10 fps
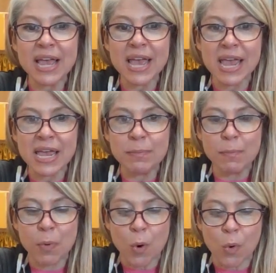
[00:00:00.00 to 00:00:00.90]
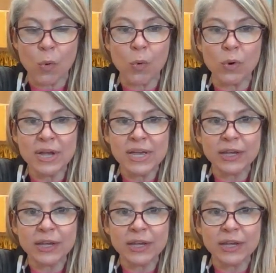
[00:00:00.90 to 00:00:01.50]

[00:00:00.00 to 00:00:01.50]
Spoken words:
a bowl.